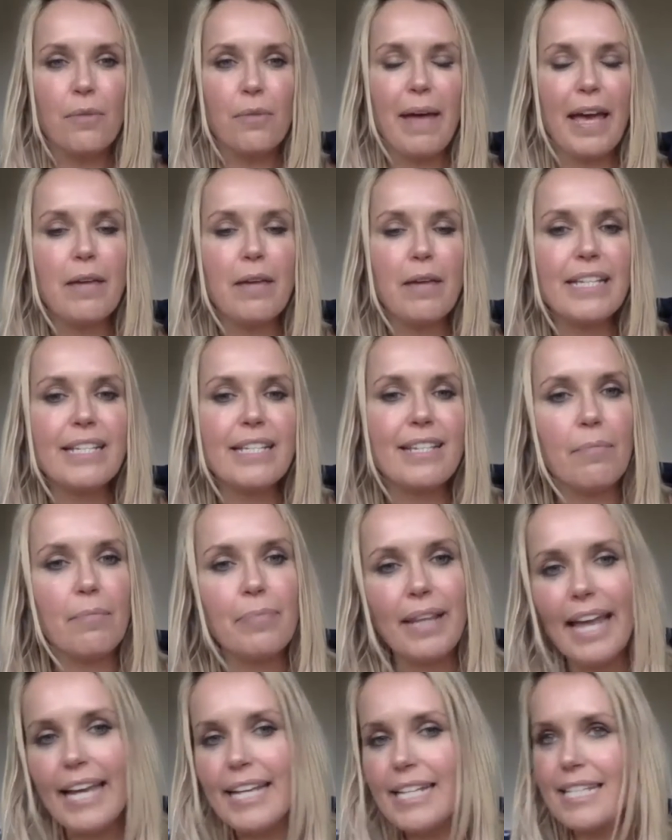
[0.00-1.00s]
to maybe
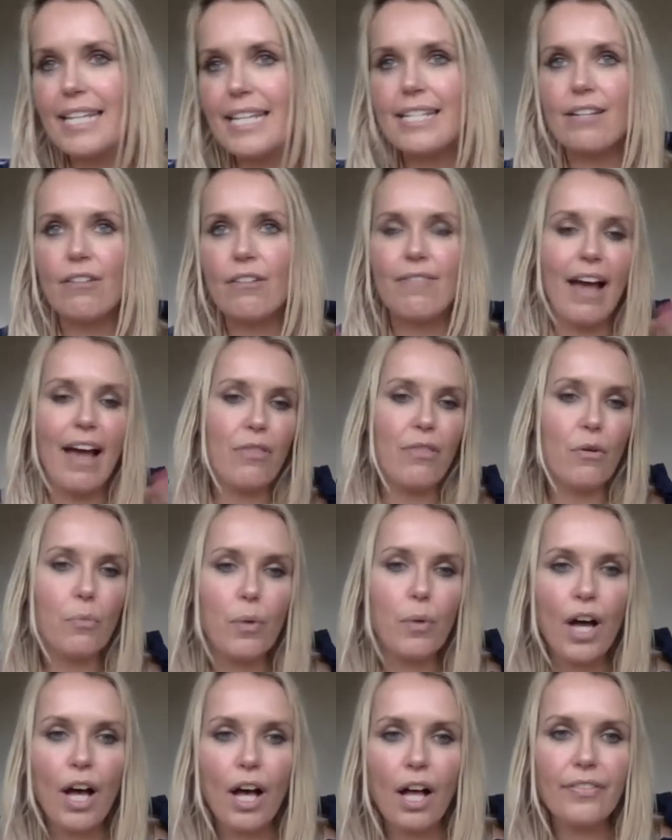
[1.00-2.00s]
some places around
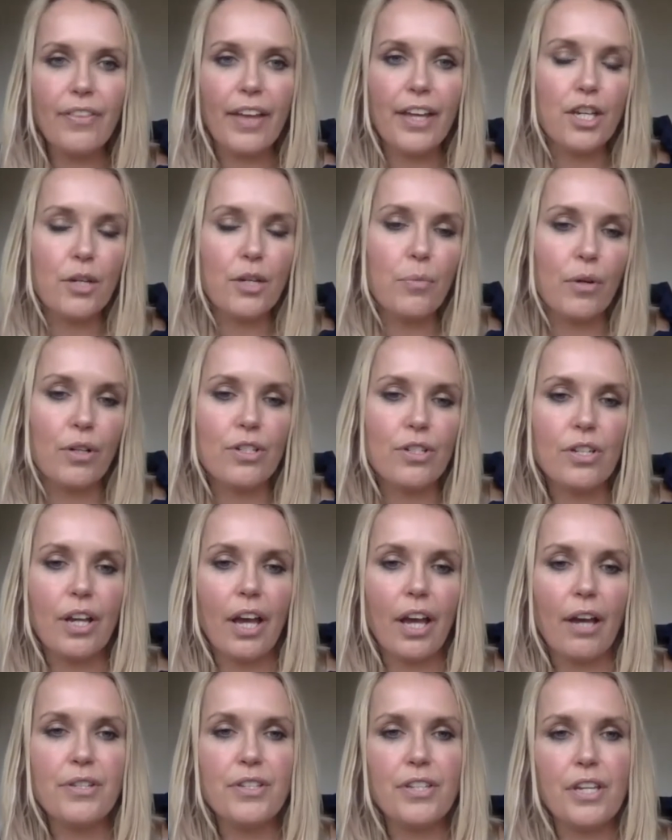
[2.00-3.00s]
the world that you want to
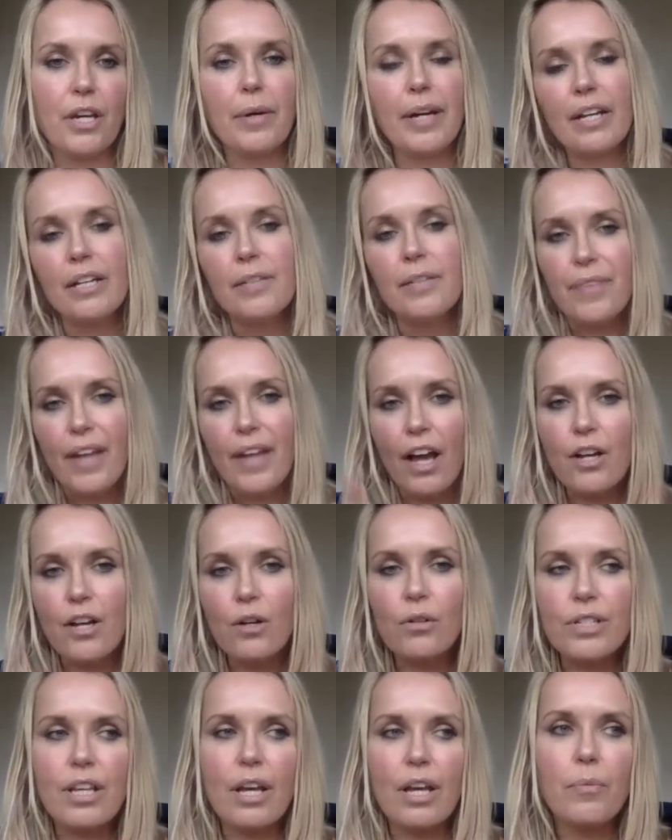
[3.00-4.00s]
go to. And I
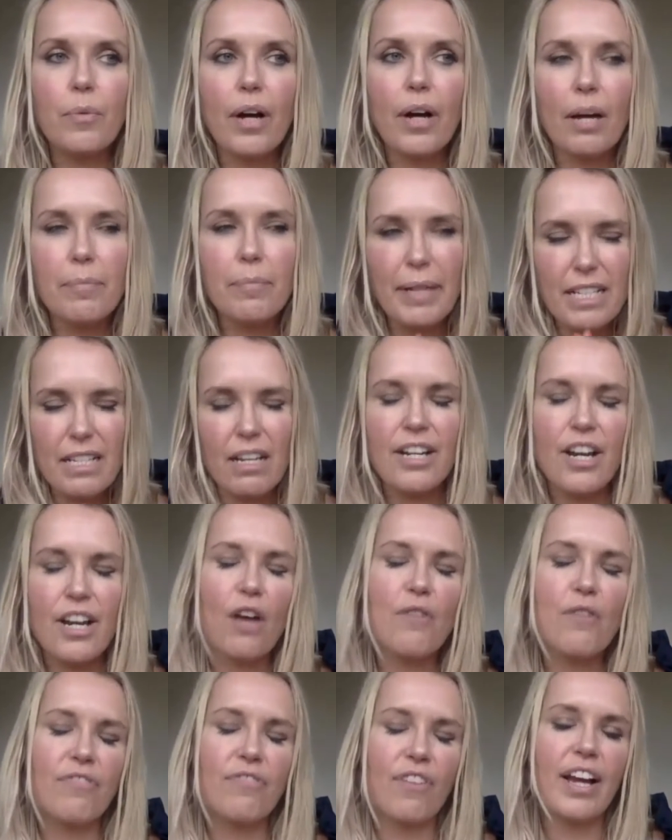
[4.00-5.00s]
also work, because I know
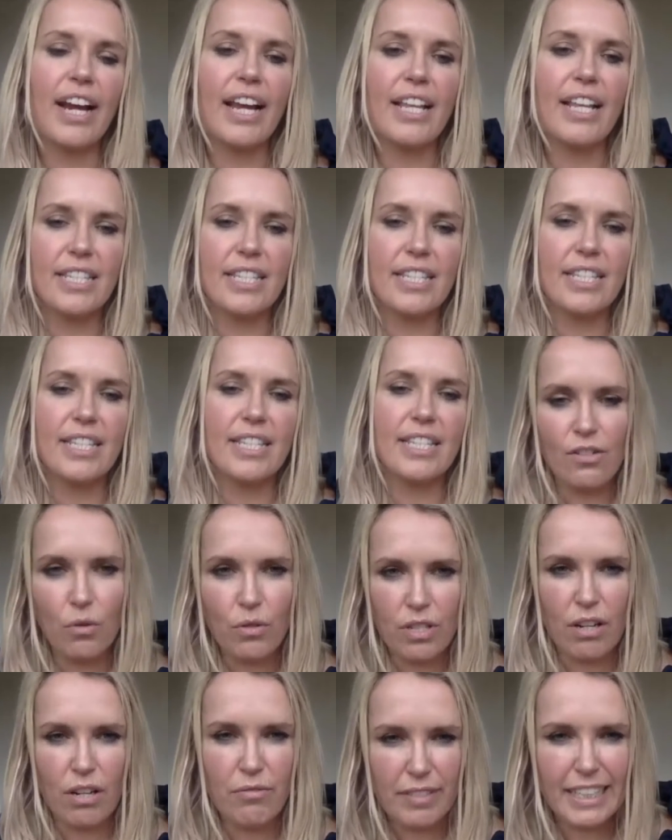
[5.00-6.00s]
finances
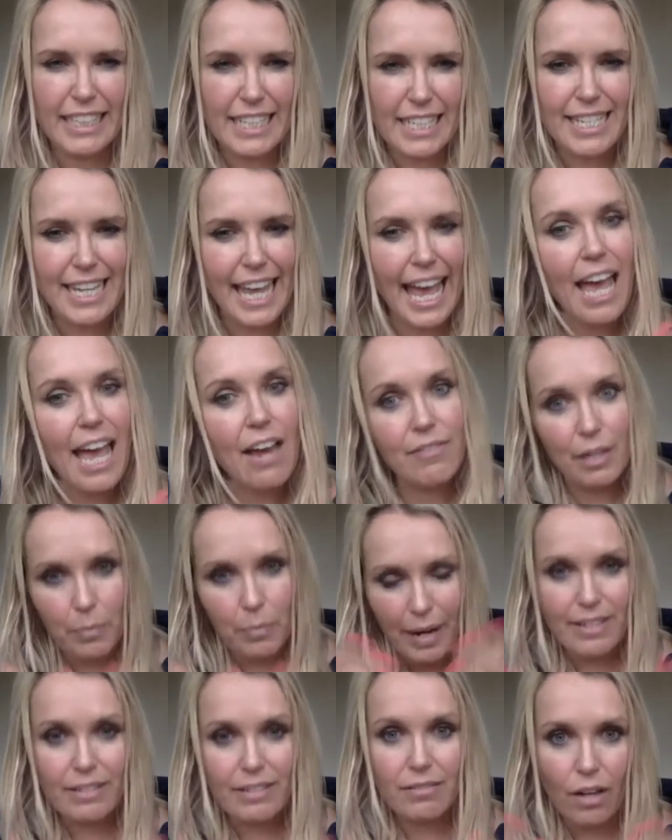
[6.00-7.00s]
is also really
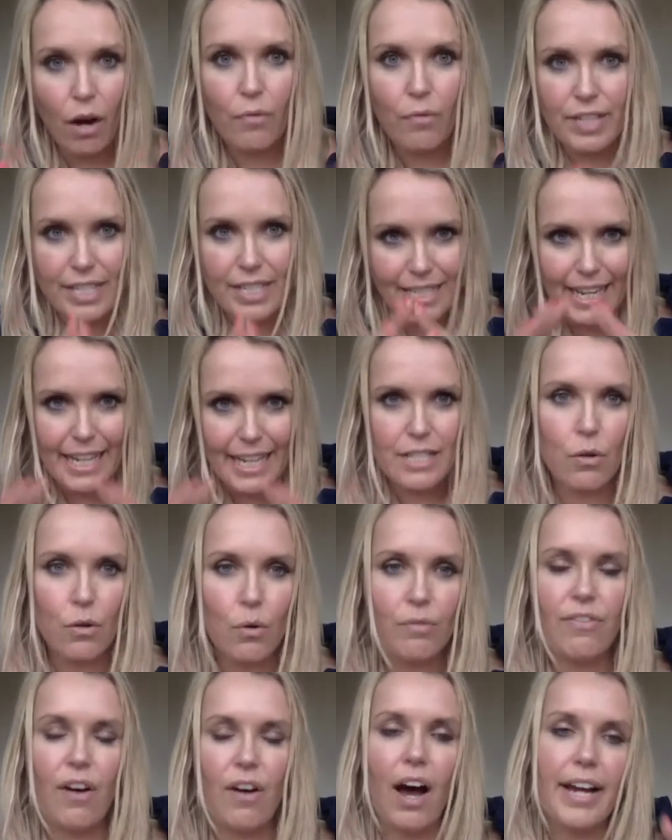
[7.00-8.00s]
scary when obviously it's
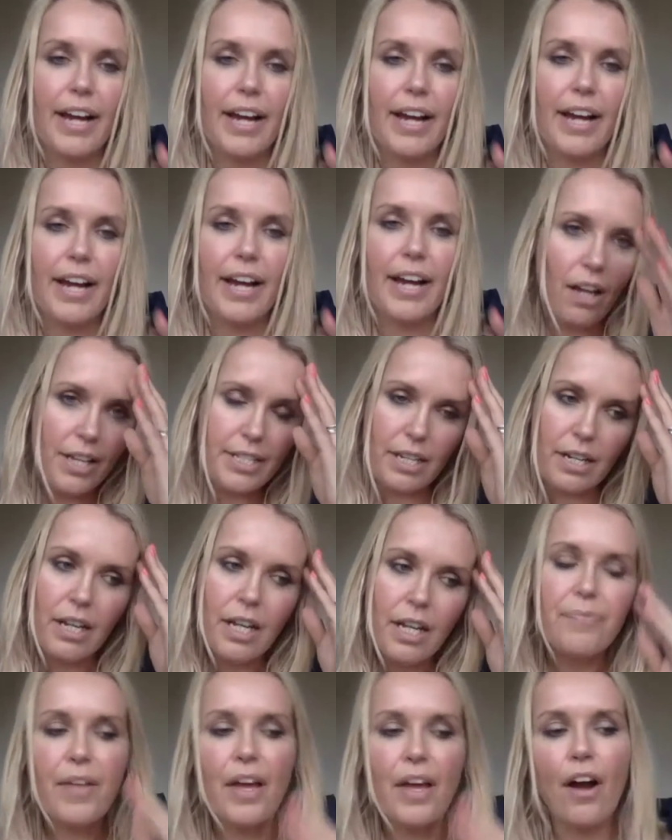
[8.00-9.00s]
all finalized,
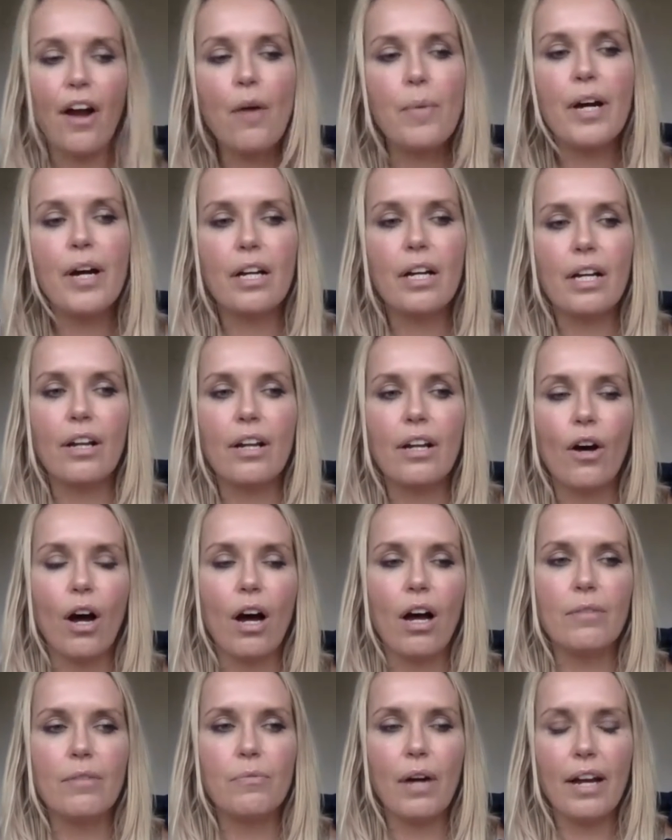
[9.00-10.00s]
and I work a
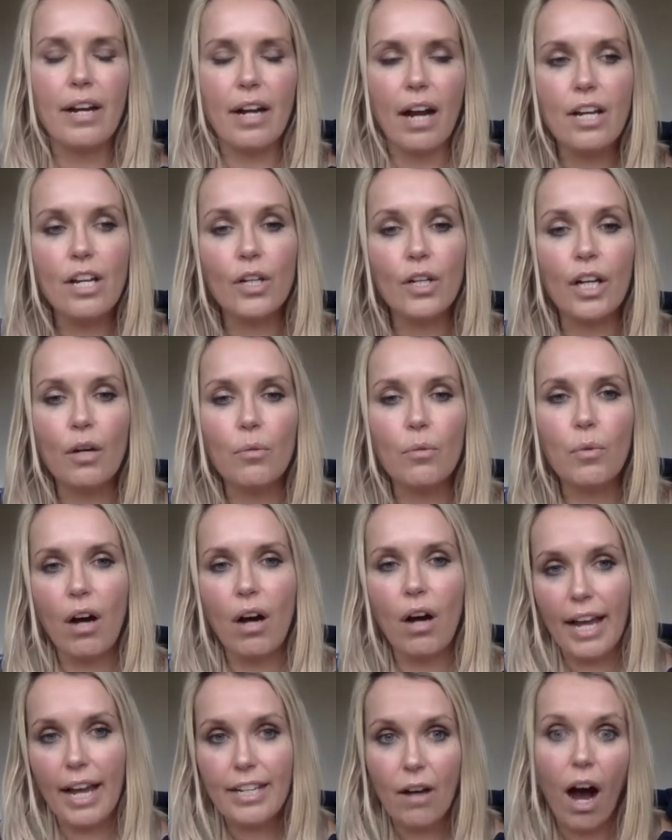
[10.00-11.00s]
lot, and I look at
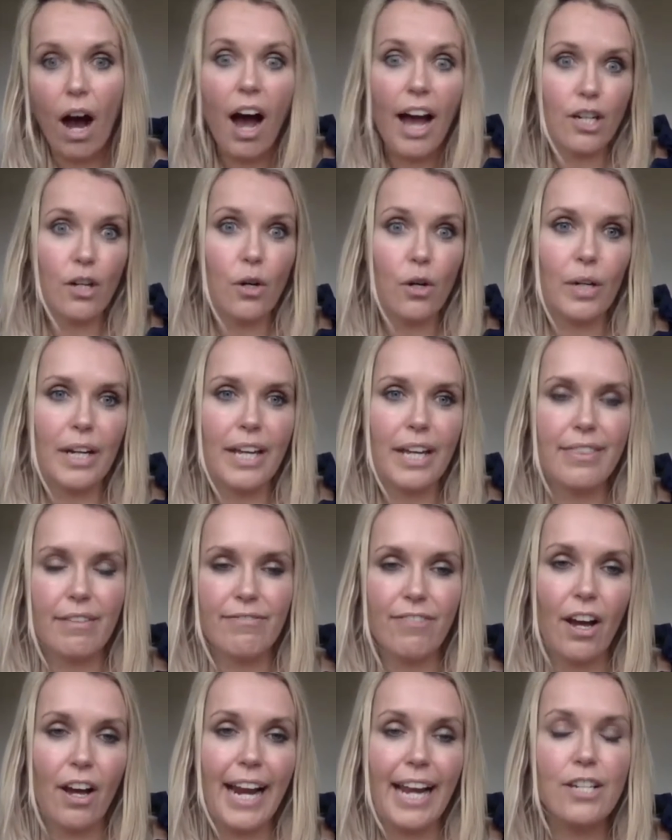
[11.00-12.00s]
what I call it
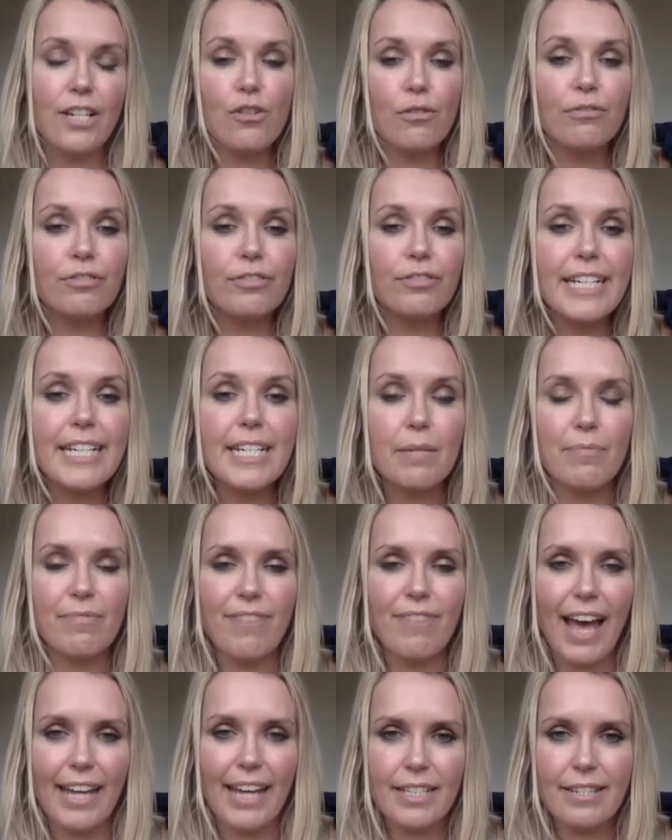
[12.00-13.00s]
the financial freedom
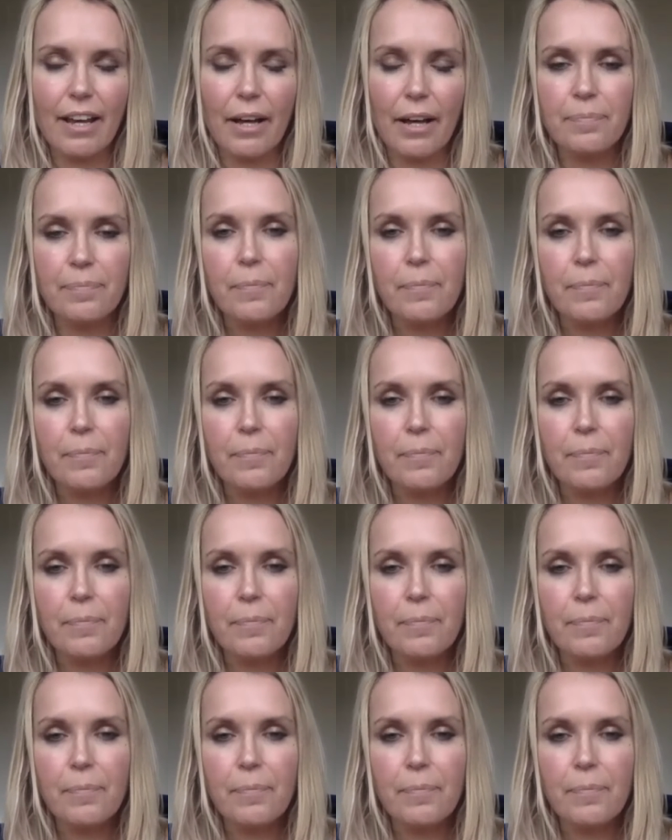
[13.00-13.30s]
factor.